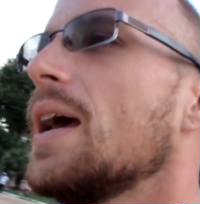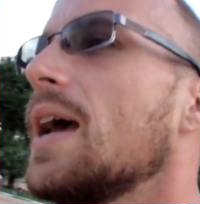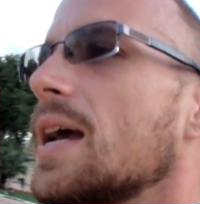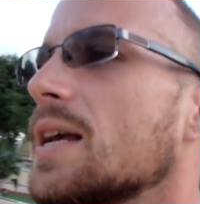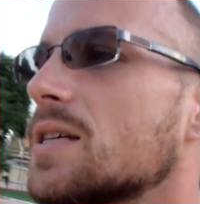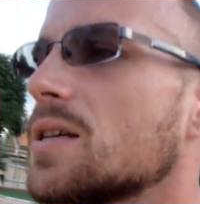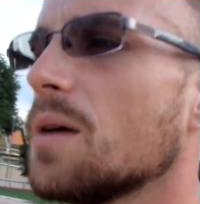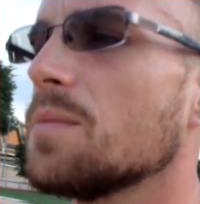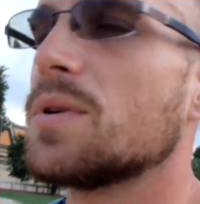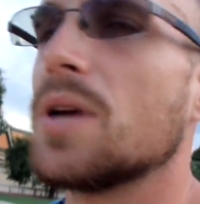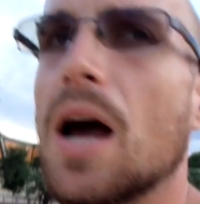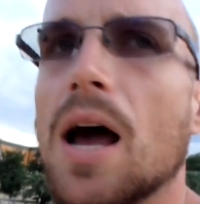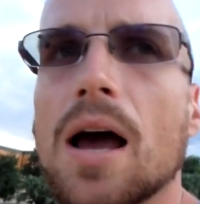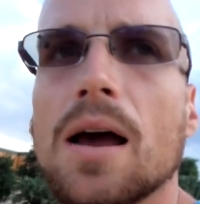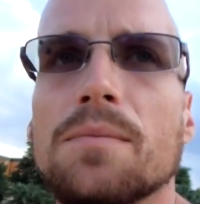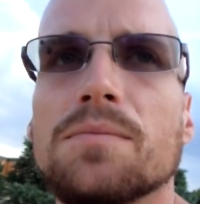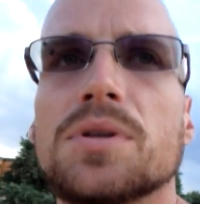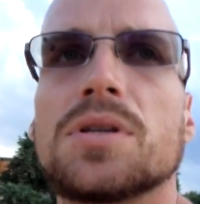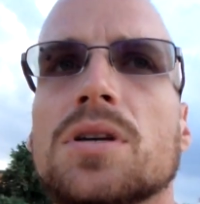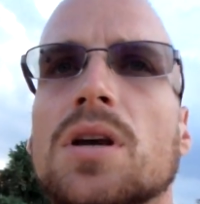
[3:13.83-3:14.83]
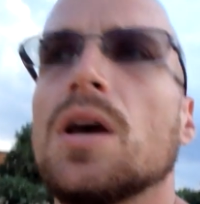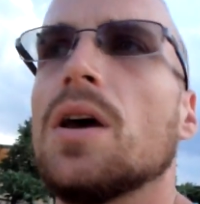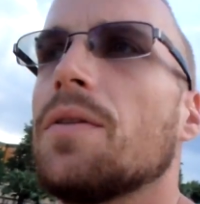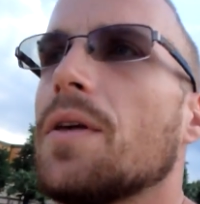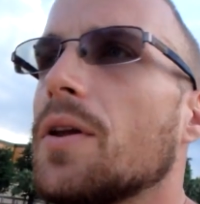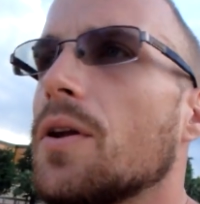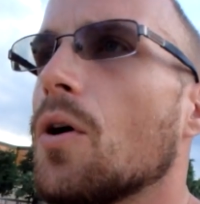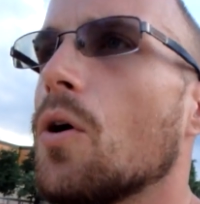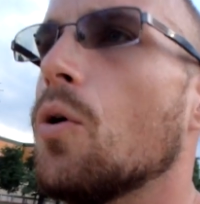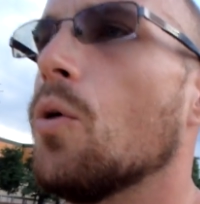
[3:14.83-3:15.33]
And sometimes
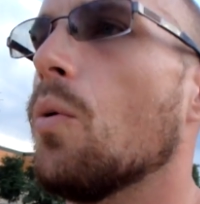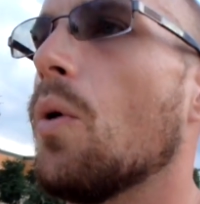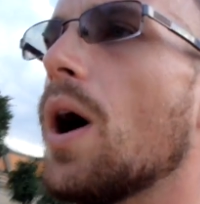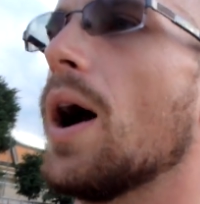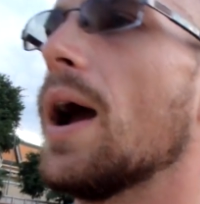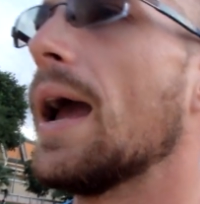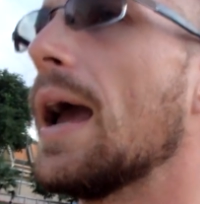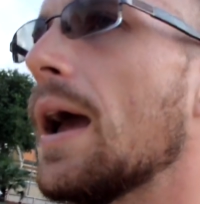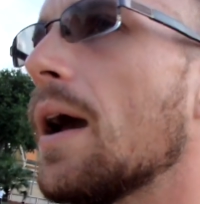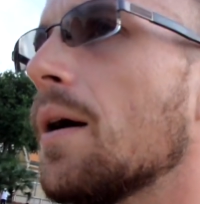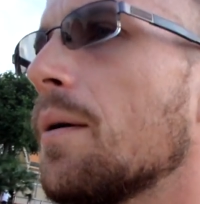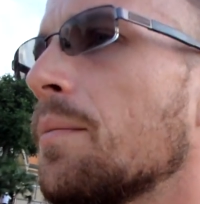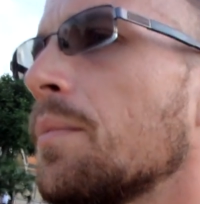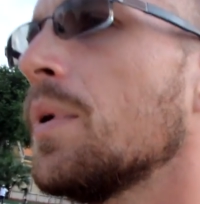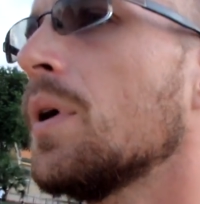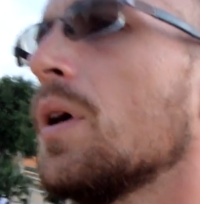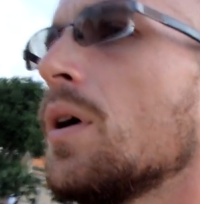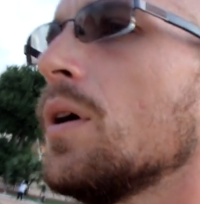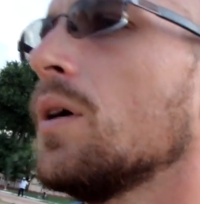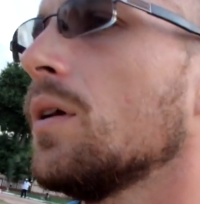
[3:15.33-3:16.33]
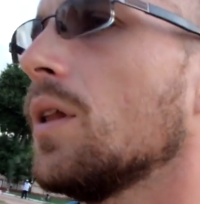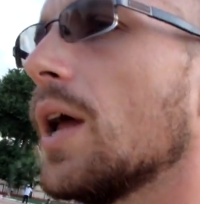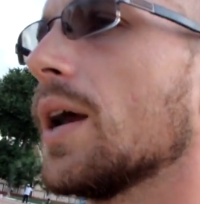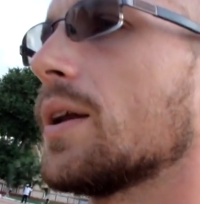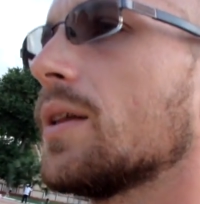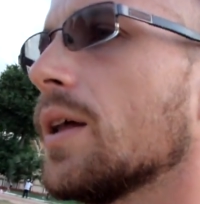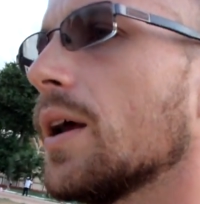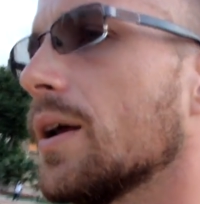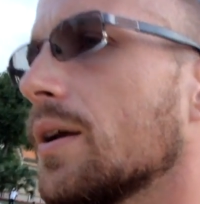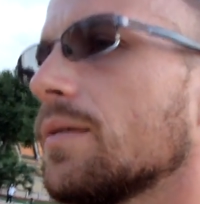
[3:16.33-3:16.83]
they know who I am, like
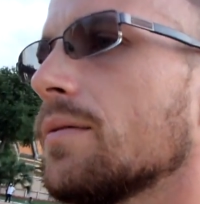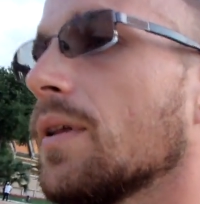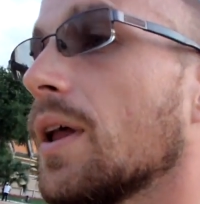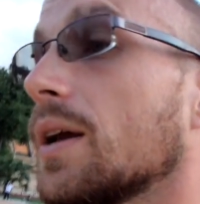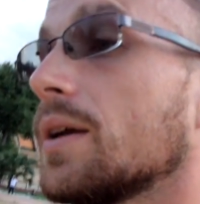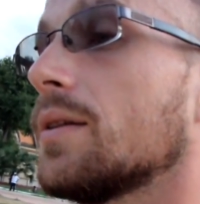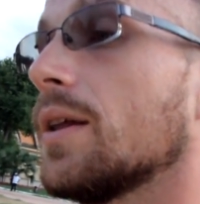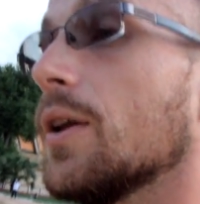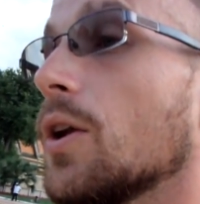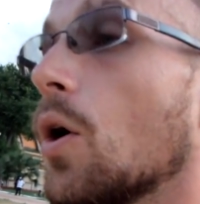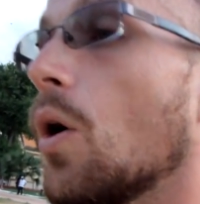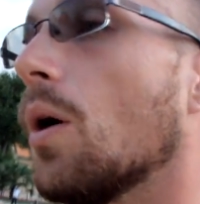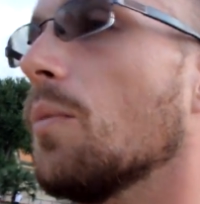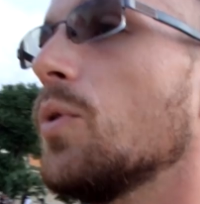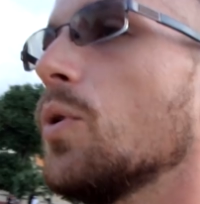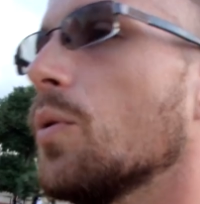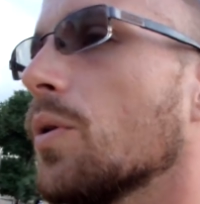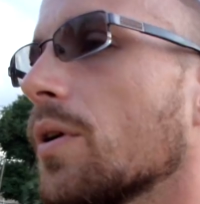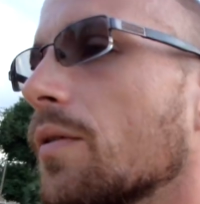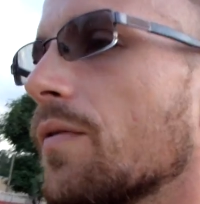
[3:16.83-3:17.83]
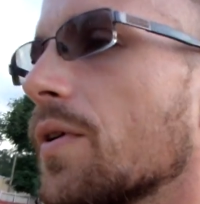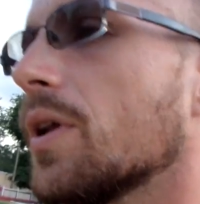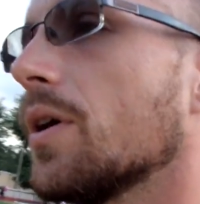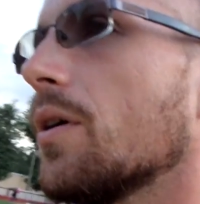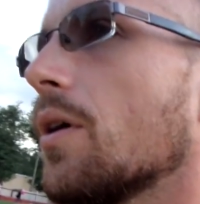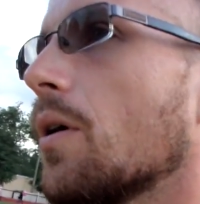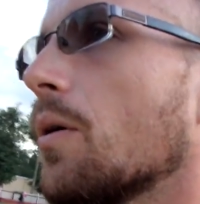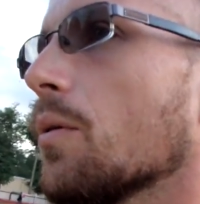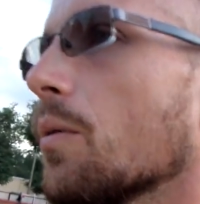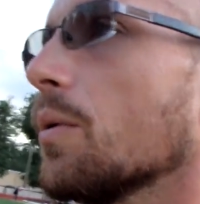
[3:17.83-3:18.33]
they know I'm doing a
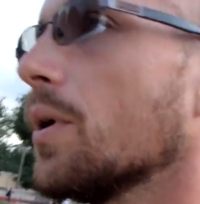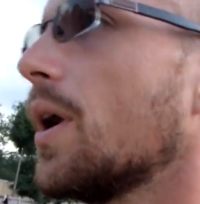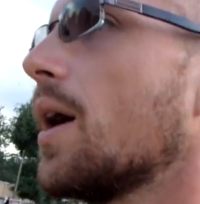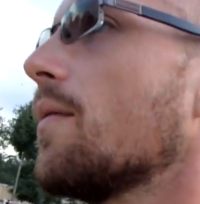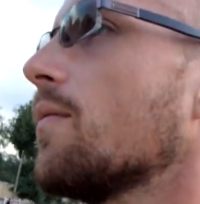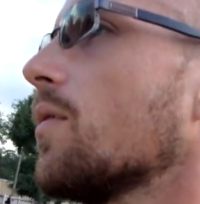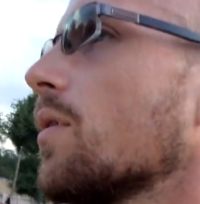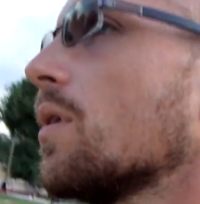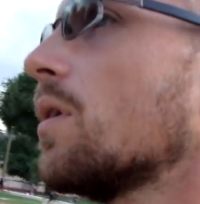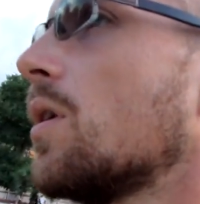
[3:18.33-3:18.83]
video or whatever.